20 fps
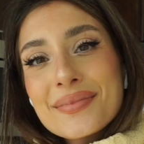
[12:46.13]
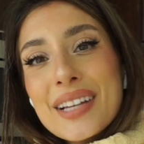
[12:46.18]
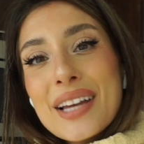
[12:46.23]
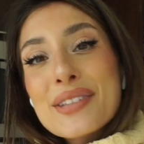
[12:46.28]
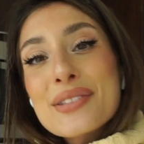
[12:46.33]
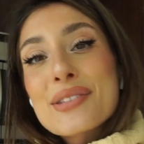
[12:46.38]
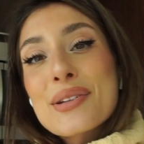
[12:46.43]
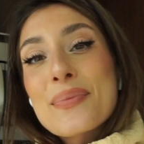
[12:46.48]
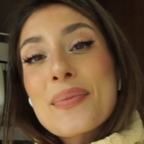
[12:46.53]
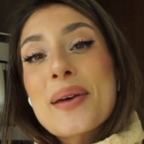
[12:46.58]

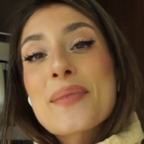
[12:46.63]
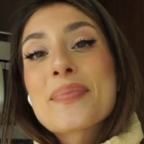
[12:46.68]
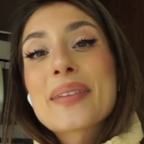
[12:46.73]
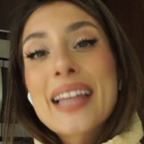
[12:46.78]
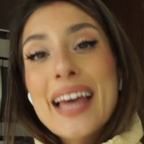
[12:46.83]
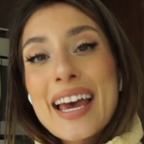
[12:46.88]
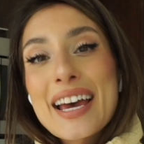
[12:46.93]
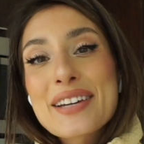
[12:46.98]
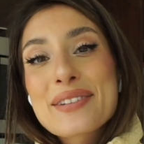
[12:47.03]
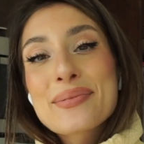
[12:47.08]
So my
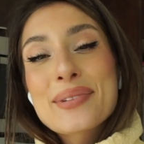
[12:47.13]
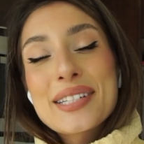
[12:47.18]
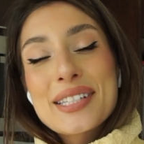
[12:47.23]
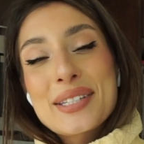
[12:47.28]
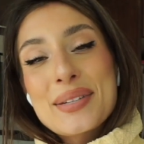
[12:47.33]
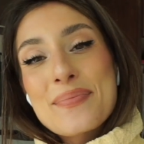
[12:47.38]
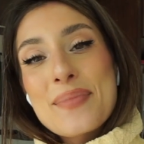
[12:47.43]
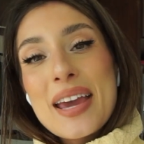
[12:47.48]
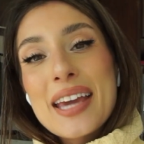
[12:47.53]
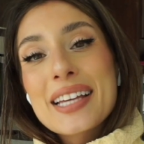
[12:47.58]
plan was
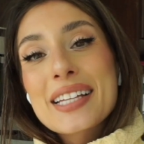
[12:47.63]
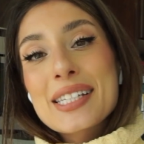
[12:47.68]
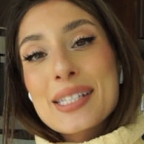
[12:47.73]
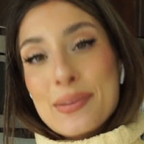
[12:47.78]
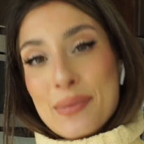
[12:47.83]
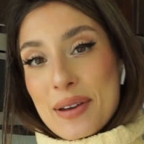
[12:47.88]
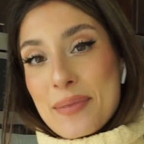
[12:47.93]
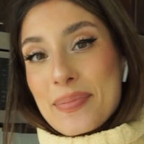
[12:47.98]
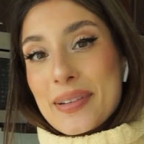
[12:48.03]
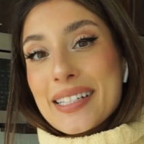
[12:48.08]
to make
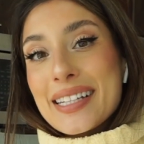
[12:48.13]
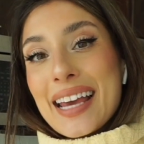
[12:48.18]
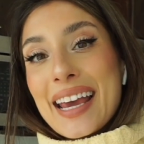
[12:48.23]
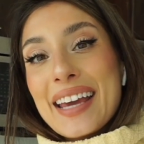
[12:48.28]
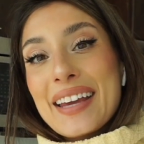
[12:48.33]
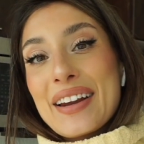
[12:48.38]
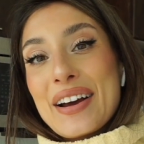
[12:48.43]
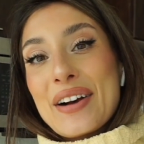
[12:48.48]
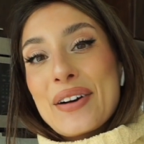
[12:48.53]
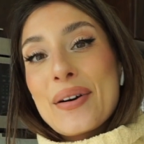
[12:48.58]
sweet
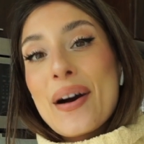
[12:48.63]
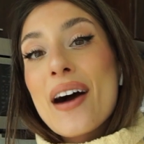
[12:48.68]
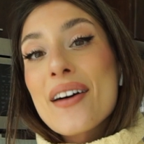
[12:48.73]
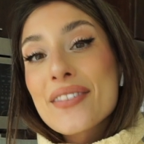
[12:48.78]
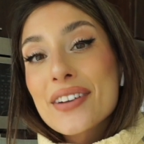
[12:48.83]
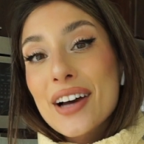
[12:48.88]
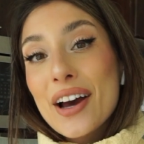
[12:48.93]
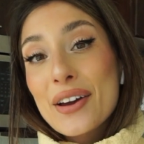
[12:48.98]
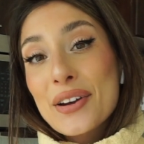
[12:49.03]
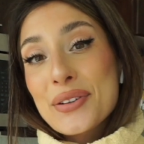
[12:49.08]
potato
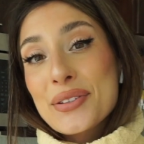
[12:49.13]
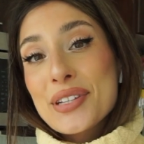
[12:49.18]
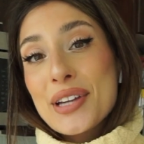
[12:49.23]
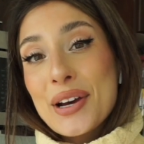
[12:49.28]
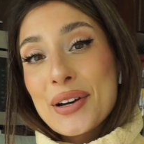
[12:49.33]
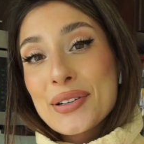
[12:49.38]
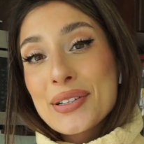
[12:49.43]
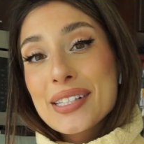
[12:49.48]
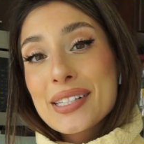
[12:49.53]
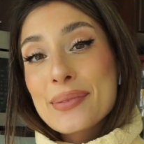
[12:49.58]
avocado
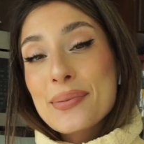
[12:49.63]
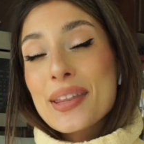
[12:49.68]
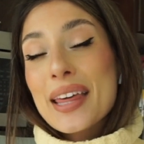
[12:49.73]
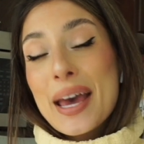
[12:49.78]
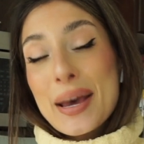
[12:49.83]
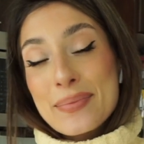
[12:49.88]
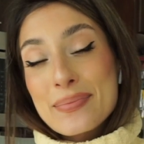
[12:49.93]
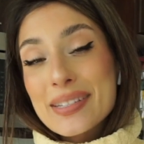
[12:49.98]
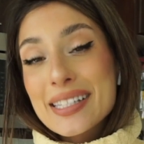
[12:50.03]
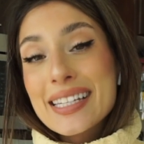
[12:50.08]
toast with
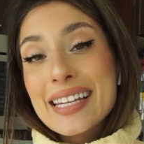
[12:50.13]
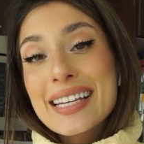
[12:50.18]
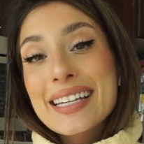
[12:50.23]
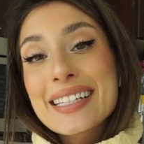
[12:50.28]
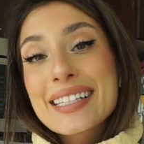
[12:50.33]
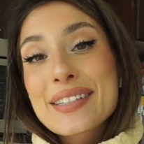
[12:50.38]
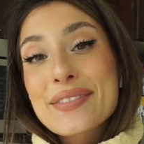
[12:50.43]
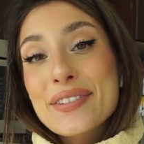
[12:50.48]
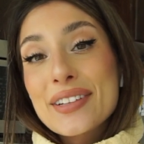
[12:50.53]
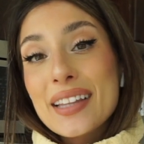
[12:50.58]
hemp
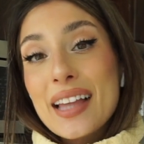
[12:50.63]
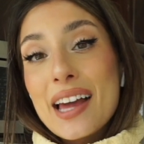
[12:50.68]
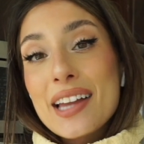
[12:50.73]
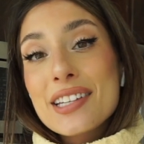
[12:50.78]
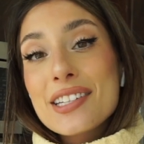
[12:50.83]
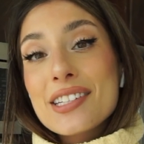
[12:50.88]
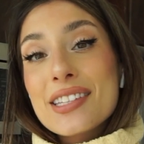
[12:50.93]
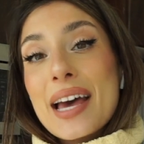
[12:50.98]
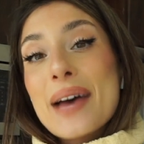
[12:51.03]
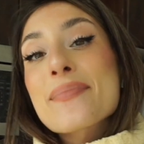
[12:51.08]
seeds for
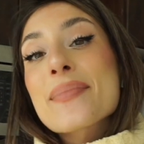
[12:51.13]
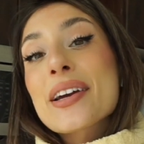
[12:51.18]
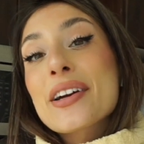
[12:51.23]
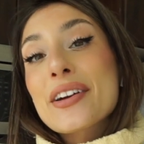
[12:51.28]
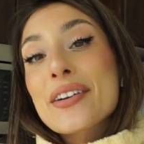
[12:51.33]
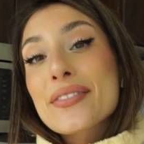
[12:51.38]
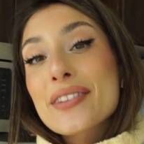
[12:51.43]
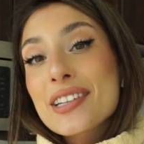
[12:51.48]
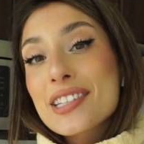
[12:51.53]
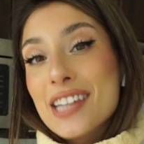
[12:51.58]
lunch that my
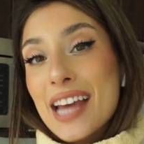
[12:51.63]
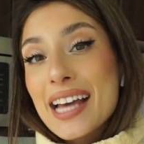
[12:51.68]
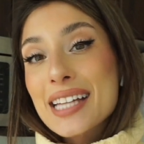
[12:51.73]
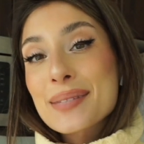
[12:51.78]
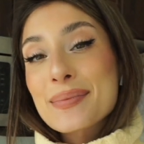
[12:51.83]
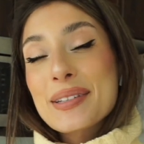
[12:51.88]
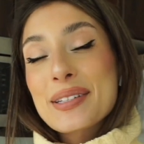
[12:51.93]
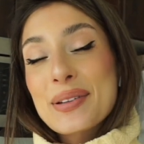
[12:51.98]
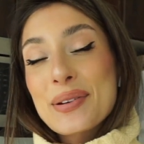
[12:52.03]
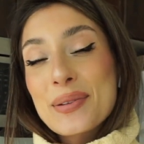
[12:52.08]
girlfriend
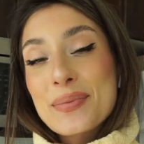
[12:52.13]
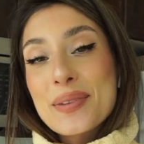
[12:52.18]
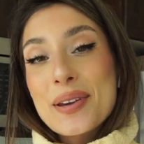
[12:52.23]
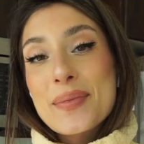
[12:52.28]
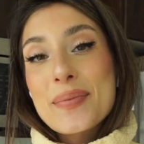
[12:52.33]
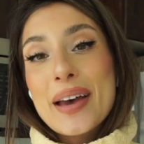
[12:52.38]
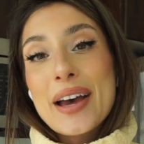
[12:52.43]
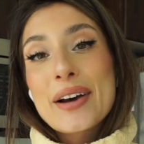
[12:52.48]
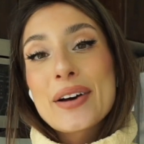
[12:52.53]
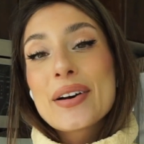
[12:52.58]
Jasmine told me
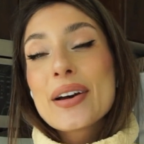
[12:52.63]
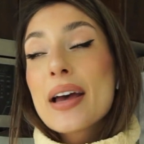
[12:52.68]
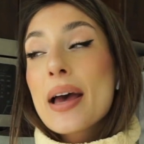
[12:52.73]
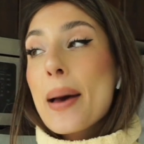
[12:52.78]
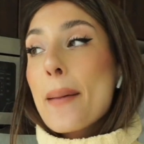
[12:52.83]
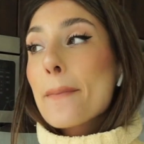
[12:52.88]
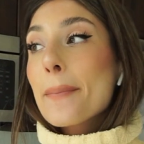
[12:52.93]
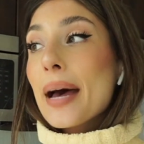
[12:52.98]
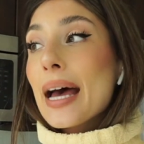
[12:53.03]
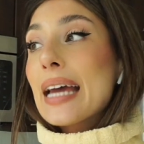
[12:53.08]
about,
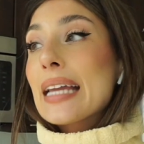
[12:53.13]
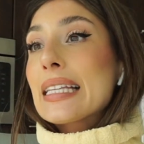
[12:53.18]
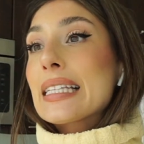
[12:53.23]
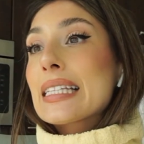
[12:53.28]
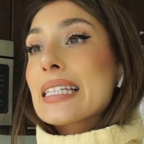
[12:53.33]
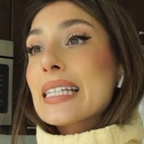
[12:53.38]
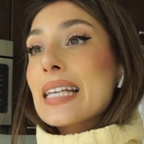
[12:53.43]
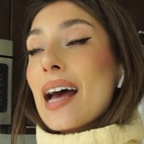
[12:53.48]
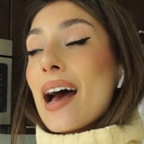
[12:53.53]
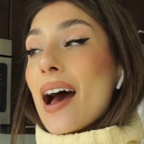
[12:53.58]

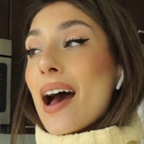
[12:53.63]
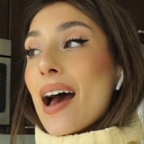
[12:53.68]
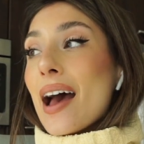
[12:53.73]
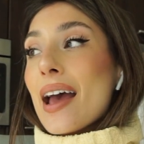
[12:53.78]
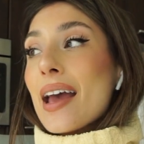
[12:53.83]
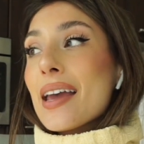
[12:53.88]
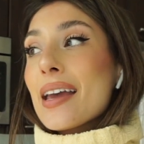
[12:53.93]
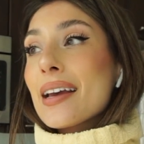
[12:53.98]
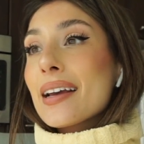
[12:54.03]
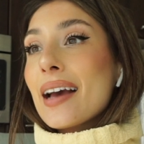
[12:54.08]
but
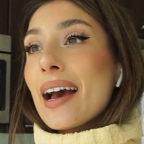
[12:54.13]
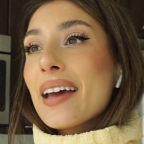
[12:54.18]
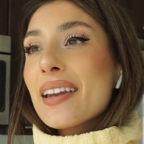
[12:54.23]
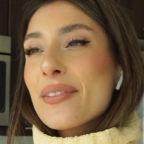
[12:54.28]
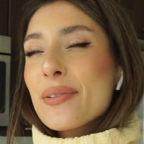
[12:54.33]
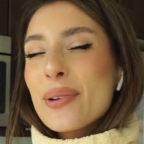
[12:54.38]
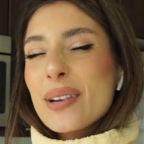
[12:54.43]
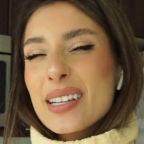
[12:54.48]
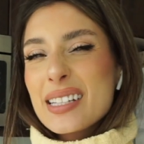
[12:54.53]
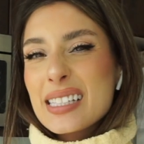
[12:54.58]
I kind
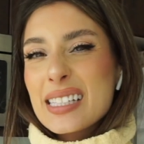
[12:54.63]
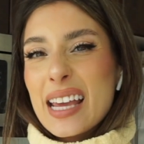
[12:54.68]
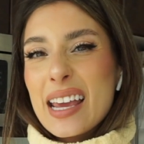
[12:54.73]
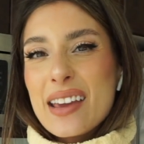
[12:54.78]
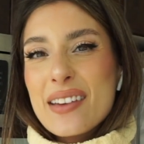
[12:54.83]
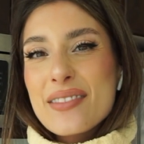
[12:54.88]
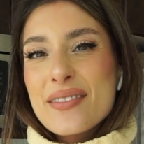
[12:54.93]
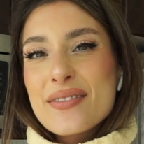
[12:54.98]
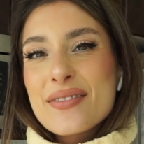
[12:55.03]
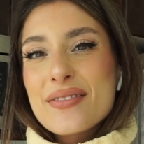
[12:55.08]
of want to
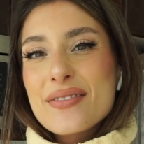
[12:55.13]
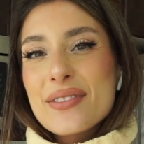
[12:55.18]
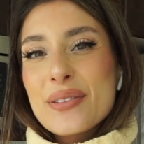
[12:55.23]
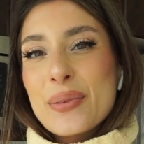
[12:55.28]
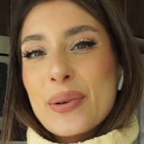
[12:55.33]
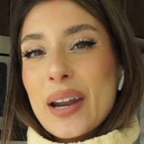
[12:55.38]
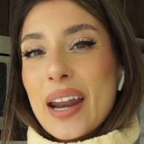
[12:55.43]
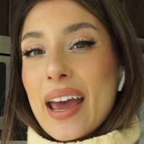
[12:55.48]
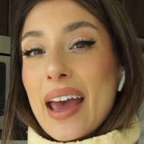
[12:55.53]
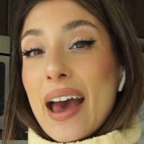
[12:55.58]
save
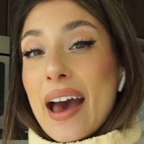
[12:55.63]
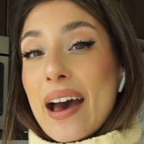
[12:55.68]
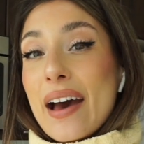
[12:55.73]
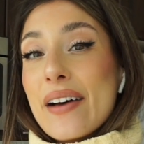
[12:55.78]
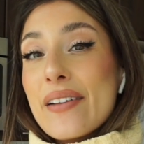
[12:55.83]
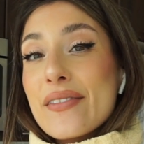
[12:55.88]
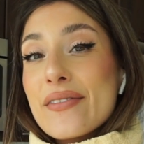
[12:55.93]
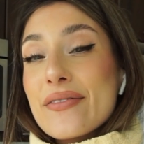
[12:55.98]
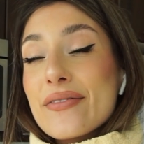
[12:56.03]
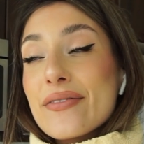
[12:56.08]
what I
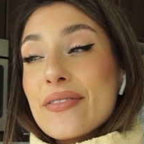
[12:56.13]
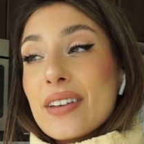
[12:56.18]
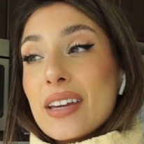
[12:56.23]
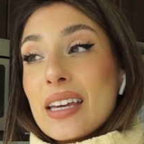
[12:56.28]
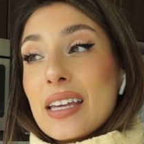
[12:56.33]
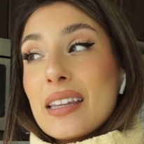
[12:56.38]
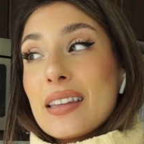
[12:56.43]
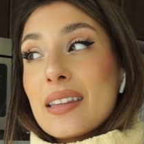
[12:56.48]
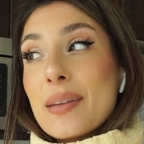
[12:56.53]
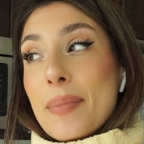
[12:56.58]
have
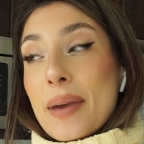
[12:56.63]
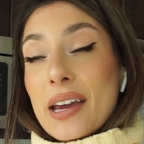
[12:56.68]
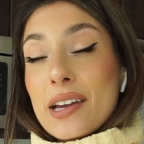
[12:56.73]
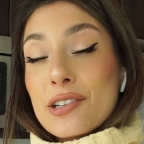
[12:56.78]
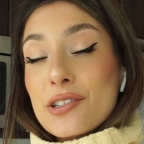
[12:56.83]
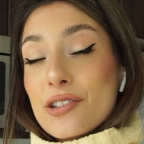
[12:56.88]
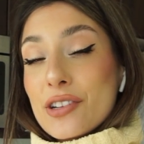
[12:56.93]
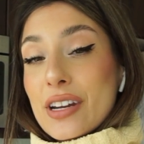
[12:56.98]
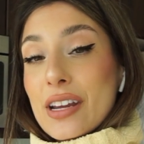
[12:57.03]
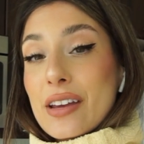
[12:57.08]
in the
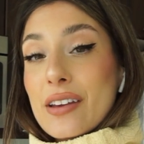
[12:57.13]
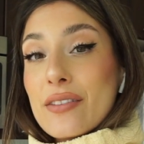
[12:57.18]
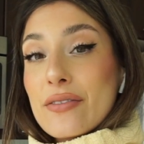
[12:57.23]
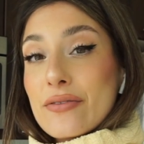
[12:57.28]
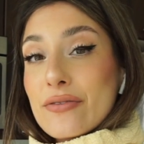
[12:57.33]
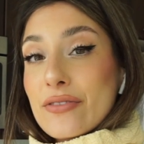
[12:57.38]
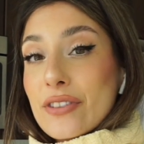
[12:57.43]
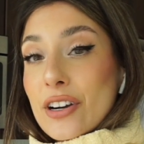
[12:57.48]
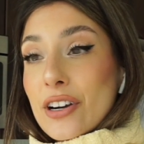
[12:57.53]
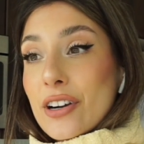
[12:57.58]
pantry
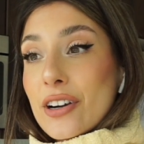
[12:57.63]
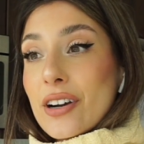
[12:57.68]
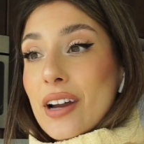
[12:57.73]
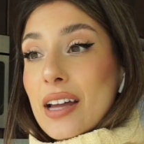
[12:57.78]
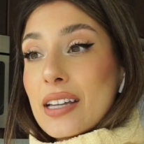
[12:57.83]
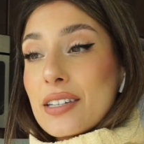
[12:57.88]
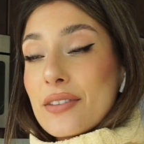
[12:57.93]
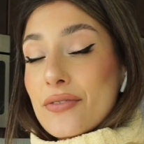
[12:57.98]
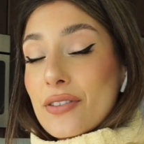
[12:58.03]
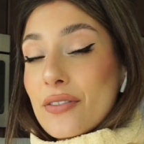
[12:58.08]
for
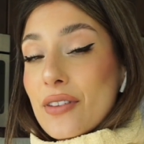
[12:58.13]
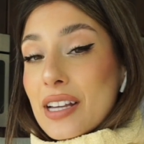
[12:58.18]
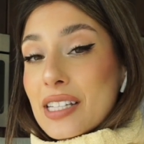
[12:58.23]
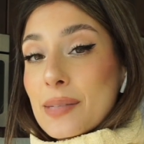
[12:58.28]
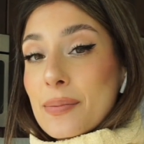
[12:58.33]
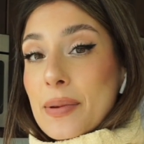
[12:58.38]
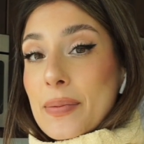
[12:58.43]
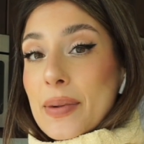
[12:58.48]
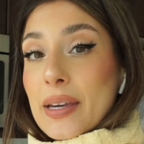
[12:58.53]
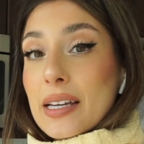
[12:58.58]
a different
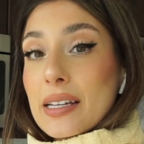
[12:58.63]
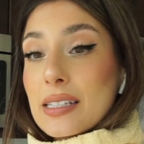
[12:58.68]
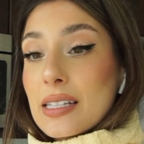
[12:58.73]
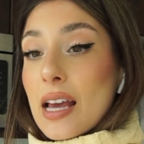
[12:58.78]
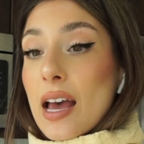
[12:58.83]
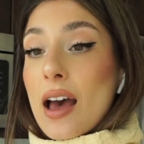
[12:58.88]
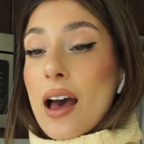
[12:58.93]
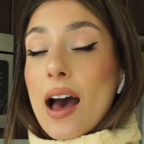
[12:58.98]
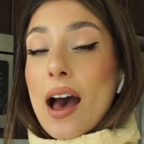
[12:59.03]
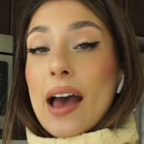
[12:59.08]
recipe because
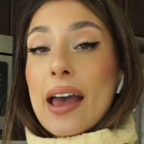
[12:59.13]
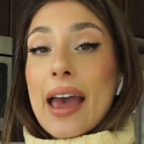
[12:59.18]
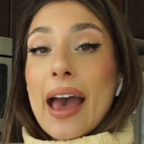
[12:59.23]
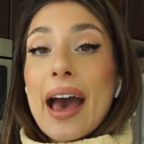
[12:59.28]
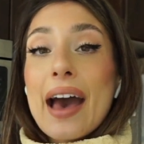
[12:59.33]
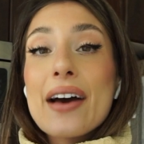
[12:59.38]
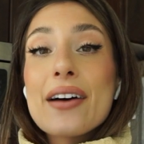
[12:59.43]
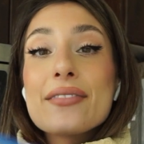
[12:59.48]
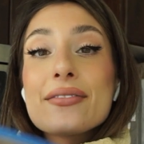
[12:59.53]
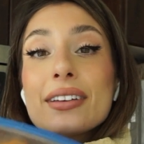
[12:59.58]
I
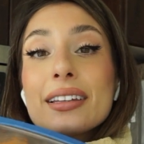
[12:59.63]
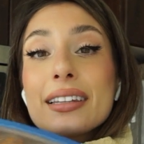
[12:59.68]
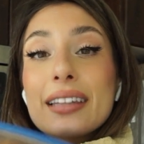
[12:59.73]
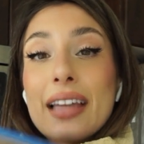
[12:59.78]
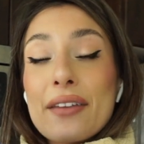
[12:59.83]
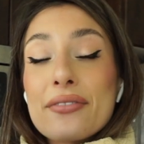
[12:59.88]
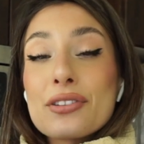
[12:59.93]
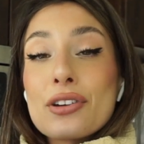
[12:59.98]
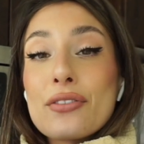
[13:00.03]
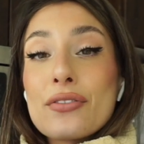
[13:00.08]
have
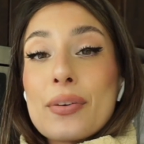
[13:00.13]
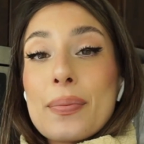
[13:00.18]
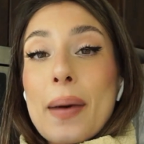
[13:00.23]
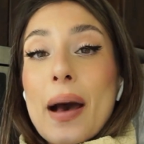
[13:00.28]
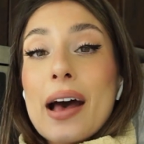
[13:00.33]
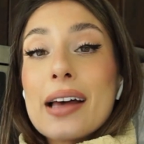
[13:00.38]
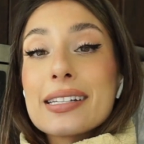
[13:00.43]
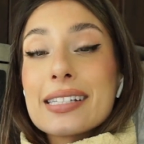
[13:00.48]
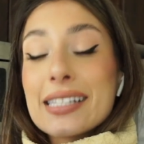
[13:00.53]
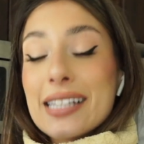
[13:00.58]
leftover
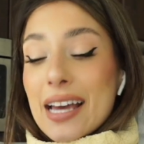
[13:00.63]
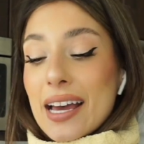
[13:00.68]
pasta.